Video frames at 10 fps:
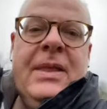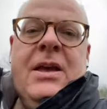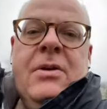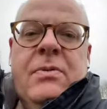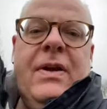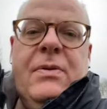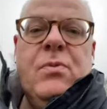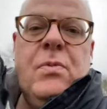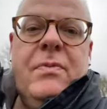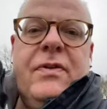We've had a
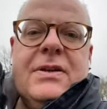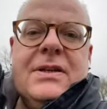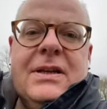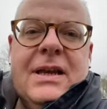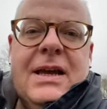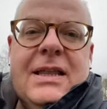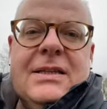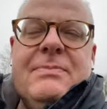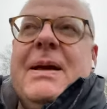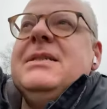warm front
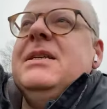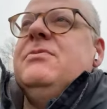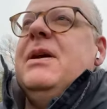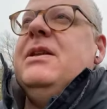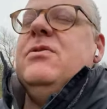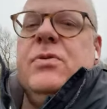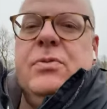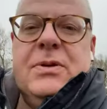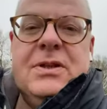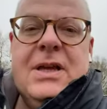that's passed its way
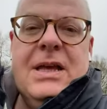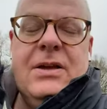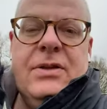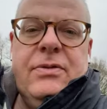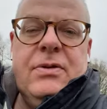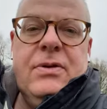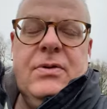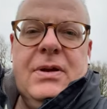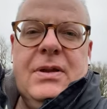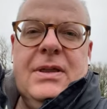northwards
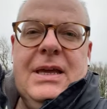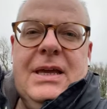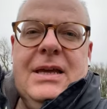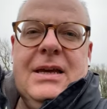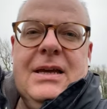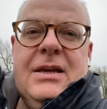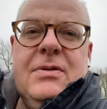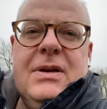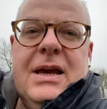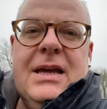through the
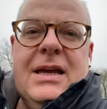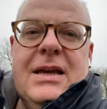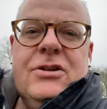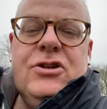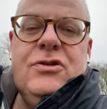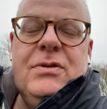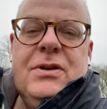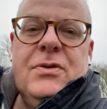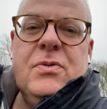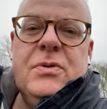UK during
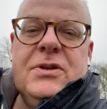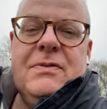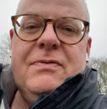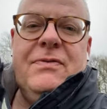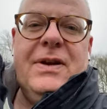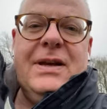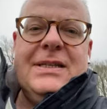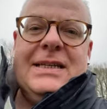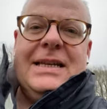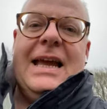the course of
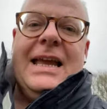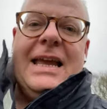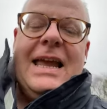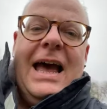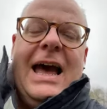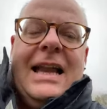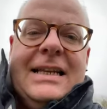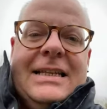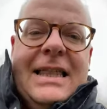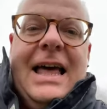today, and
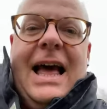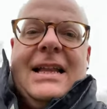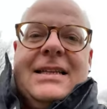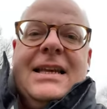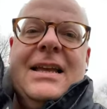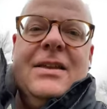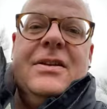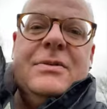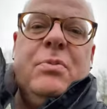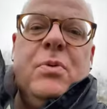it's
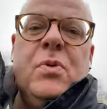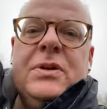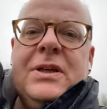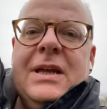that's brought